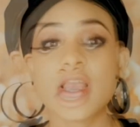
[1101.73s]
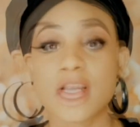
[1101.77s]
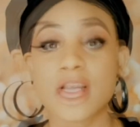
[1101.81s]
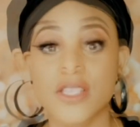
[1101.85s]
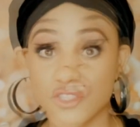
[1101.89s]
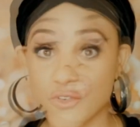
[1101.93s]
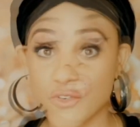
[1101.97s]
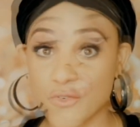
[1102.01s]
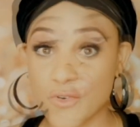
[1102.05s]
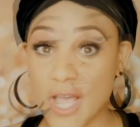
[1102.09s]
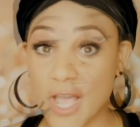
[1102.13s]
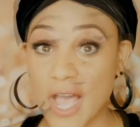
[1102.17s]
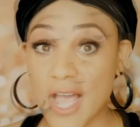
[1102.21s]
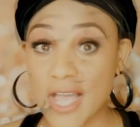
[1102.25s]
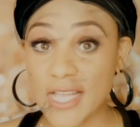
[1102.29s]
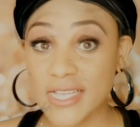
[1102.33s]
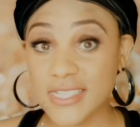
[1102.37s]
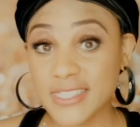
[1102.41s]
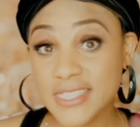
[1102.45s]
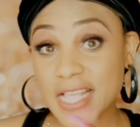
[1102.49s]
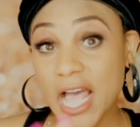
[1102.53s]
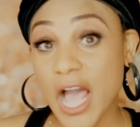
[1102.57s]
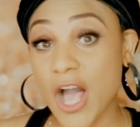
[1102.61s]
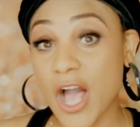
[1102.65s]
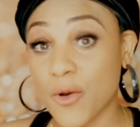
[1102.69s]
So
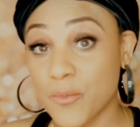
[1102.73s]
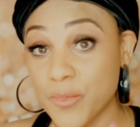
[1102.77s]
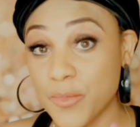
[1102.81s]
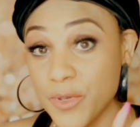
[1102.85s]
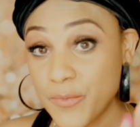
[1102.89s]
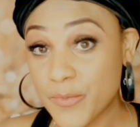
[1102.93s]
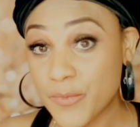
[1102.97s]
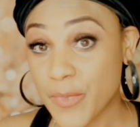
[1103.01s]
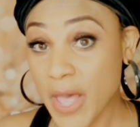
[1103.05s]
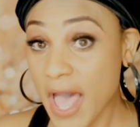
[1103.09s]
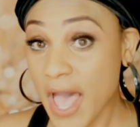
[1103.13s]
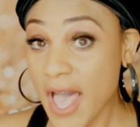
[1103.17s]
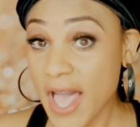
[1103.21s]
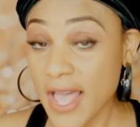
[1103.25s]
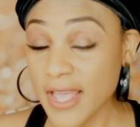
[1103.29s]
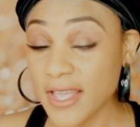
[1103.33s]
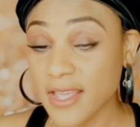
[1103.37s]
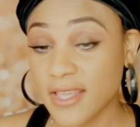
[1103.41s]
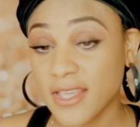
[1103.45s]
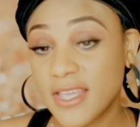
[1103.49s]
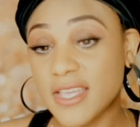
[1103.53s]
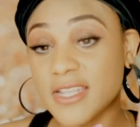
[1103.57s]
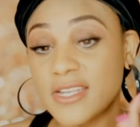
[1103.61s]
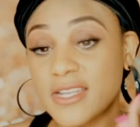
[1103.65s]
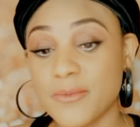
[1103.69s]
guys, I'll be
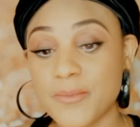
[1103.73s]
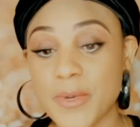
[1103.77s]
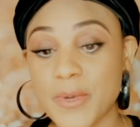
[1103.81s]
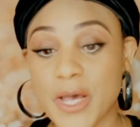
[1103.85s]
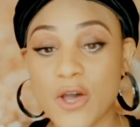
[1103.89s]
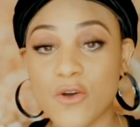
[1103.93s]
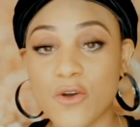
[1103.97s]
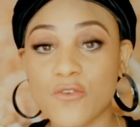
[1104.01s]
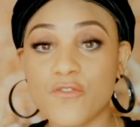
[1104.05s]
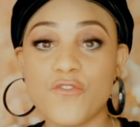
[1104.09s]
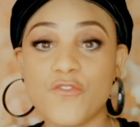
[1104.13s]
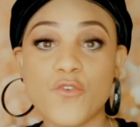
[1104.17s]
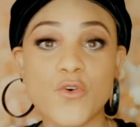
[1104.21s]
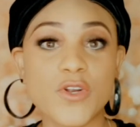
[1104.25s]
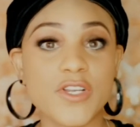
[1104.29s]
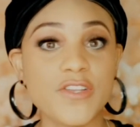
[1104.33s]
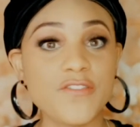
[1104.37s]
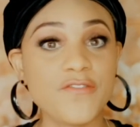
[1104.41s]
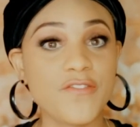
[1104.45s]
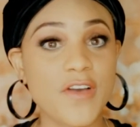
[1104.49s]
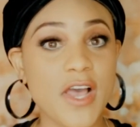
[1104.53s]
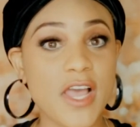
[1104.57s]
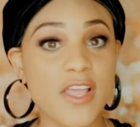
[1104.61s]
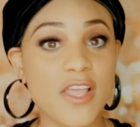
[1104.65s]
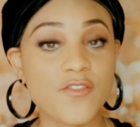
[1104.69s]
back in about
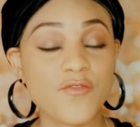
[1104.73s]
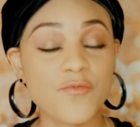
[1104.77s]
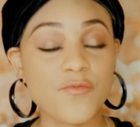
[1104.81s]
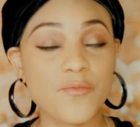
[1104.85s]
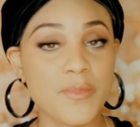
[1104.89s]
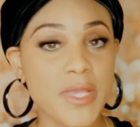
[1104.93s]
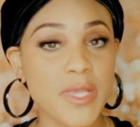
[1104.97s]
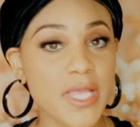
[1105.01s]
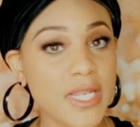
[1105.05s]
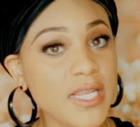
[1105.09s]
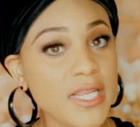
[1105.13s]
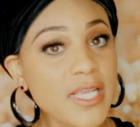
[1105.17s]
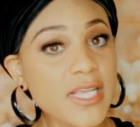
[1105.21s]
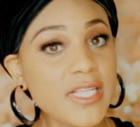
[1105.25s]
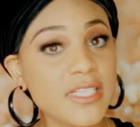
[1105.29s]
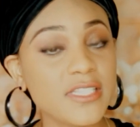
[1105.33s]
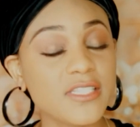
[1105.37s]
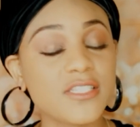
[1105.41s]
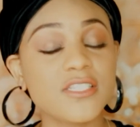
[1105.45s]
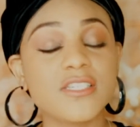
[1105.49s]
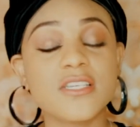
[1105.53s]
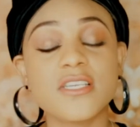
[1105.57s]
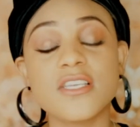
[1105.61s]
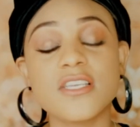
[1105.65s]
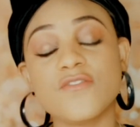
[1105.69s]
45
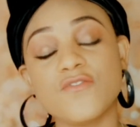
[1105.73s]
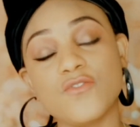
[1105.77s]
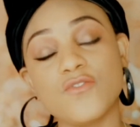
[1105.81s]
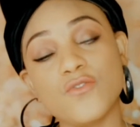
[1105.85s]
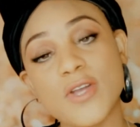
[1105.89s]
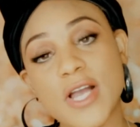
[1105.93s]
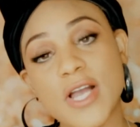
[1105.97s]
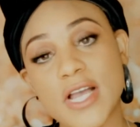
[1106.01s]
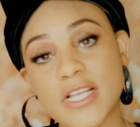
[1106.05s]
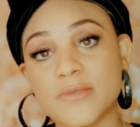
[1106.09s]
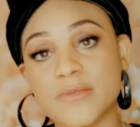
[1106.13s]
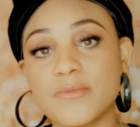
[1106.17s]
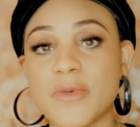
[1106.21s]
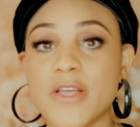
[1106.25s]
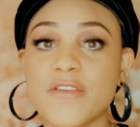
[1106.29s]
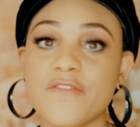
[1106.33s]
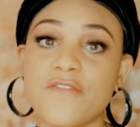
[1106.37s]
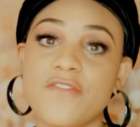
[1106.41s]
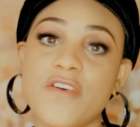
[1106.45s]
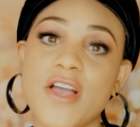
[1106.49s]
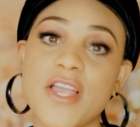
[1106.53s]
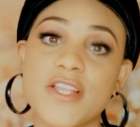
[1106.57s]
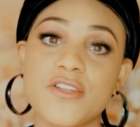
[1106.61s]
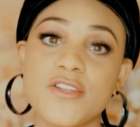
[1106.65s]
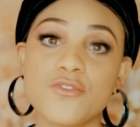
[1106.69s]
minutes to give you guys my
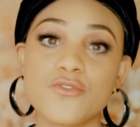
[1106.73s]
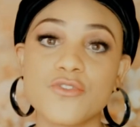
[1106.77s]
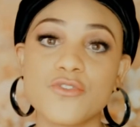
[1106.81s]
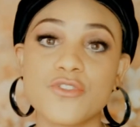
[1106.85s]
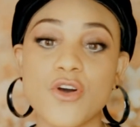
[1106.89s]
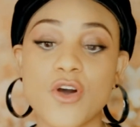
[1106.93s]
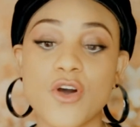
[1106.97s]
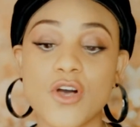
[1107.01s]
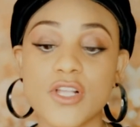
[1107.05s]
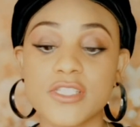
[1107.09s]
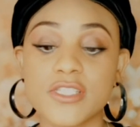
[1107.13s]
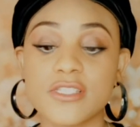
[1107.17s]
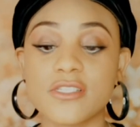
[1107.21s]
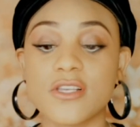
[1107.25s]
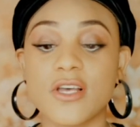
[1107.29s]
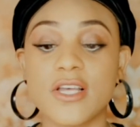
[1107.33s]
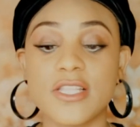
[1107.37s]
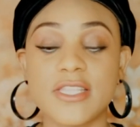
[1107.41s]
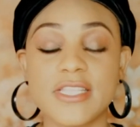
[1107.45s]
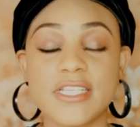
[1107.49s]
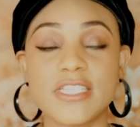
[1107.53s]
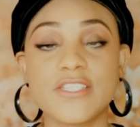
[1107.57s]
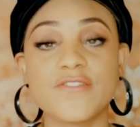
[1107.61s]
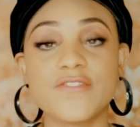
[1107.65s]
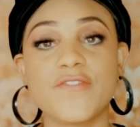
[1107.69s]
final thoughts
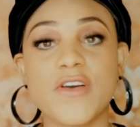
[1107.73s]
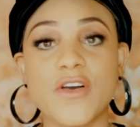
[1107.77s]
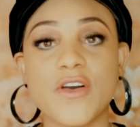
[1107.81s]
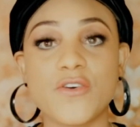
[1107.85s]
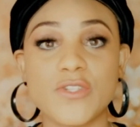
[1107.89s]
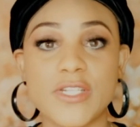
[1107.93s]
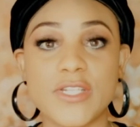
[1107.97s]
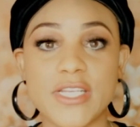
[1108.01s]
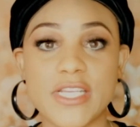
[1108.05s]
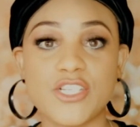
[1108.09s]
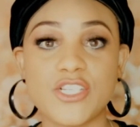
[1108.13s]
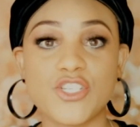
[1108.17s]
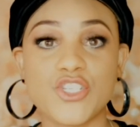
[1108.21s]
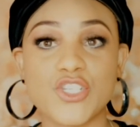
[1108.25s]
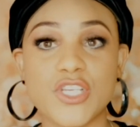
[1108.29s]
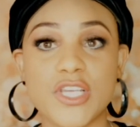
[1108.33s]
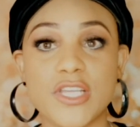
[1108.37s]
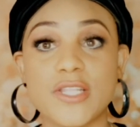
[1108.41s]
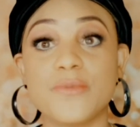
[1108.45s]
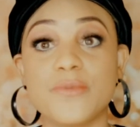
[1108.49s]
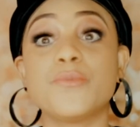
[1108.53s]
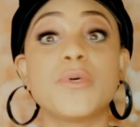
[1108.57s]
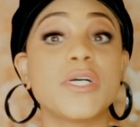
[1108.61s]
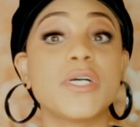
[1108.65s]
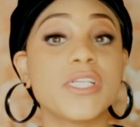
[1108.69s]
on this
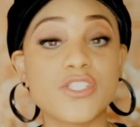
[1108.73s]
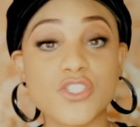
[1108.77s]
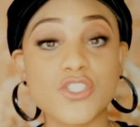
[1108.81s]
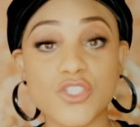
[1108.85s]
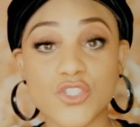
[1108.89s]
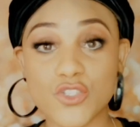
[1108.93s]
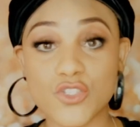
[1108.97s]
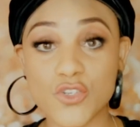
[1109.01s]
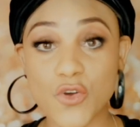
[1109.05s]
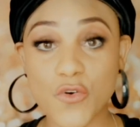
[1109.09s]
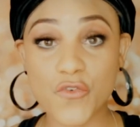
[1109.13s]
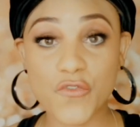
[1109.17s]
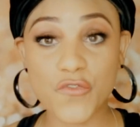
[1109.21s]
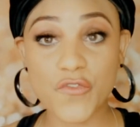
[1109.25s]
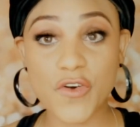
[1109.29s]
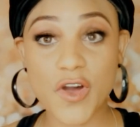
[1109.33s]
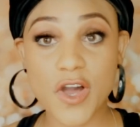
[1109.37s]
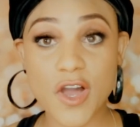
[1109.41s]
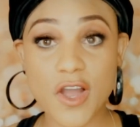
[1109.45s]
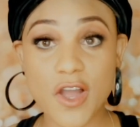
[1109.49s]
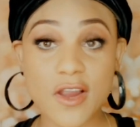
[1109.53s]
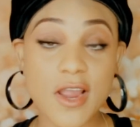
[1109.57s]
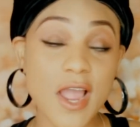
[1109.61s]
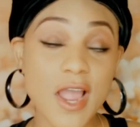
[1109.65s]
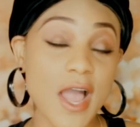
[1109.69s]
foundation. But so
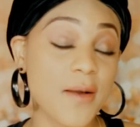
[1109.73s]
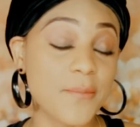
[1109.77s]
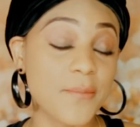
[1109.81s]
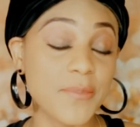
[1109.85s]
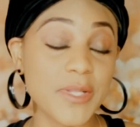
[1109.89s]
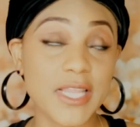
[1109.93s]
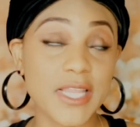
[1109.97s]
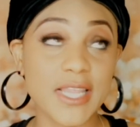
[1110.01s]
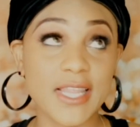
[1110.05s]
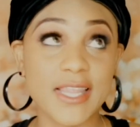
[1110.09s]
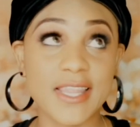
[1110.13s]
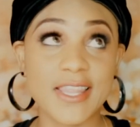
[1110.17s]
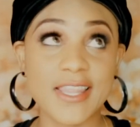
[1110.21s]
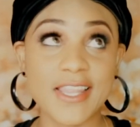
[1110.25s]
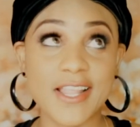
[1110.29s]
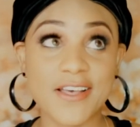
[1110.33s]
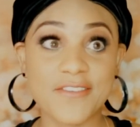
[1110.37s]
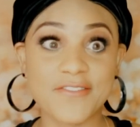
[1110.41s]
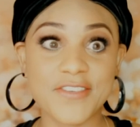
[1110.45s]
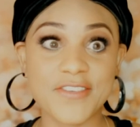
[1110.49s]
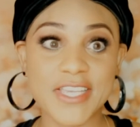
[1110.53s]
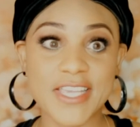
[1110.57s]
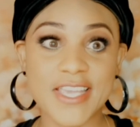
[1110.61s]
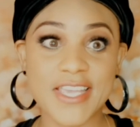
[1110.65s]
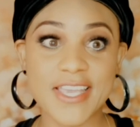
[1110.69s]
far, I'm
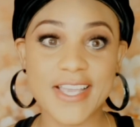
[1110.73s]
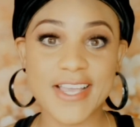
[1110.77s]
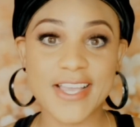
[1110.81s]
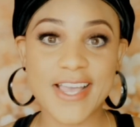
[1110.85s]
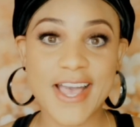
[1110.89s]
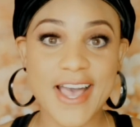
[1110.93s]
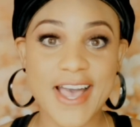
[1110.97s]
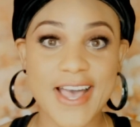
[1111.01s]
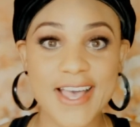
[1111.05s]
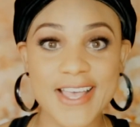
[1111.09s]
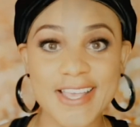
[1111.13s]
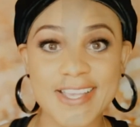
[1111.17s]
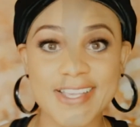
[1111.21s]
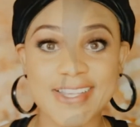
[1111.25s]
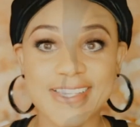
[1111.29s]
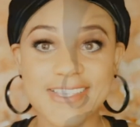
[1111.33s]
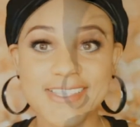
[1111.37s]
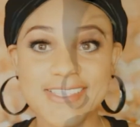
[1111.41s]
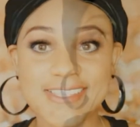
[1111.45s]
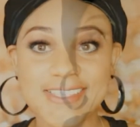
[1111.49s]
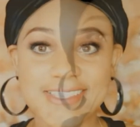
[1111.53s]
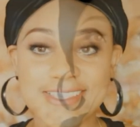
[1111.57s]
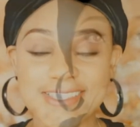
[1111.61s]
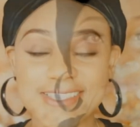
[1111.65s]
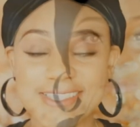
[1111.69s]
loving it,
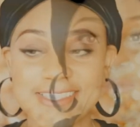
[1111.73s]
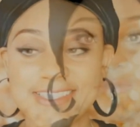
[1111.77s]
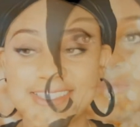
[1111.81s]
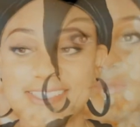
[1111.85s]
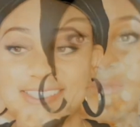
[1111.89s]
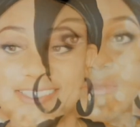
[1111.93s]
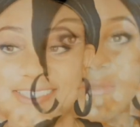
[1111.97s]
guys.